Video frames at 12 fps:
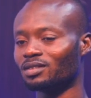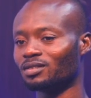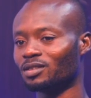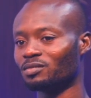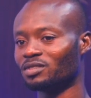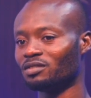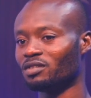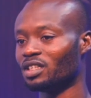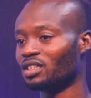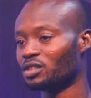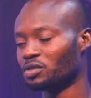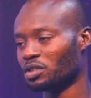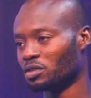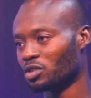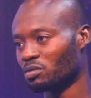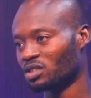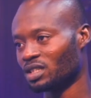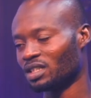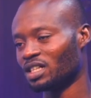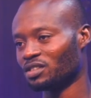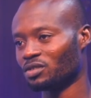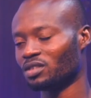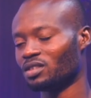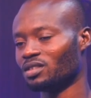something related to economics that I
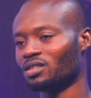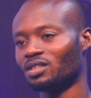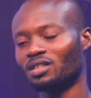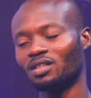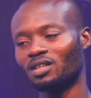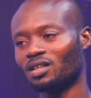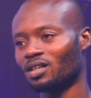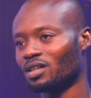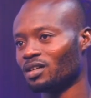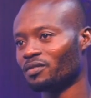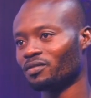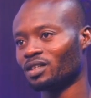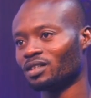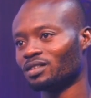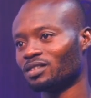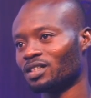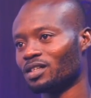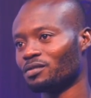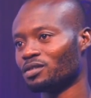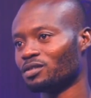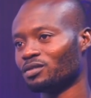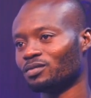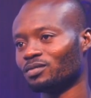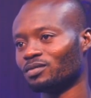study, in fact, I
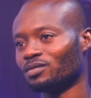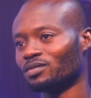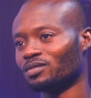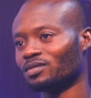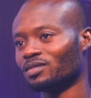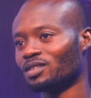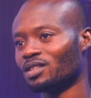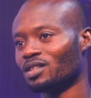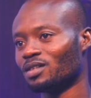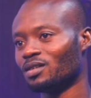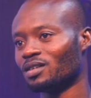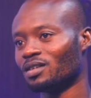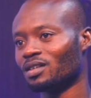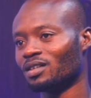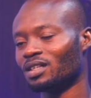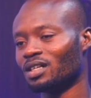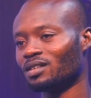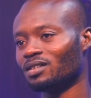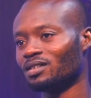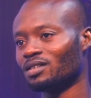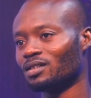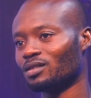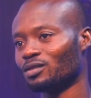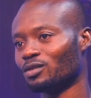will gladly
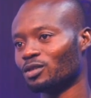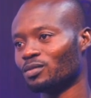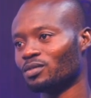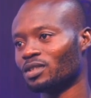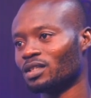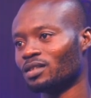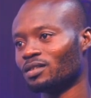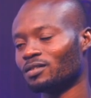take it up. Like,